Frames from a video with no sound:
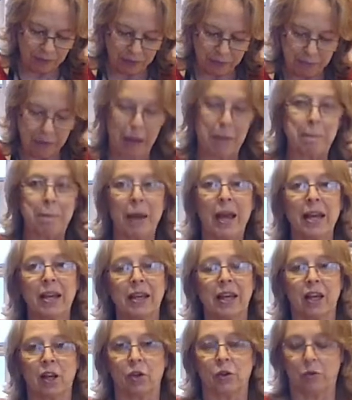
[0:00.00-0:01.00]
my
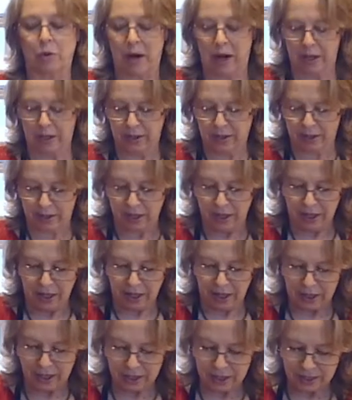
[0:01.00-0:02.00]
baking grains.
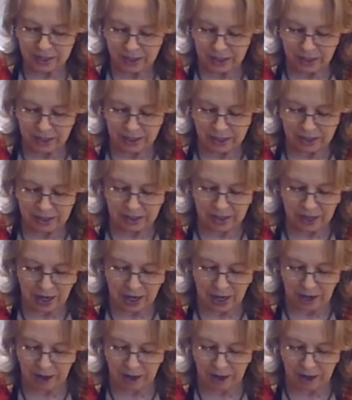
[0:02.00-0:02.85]
This is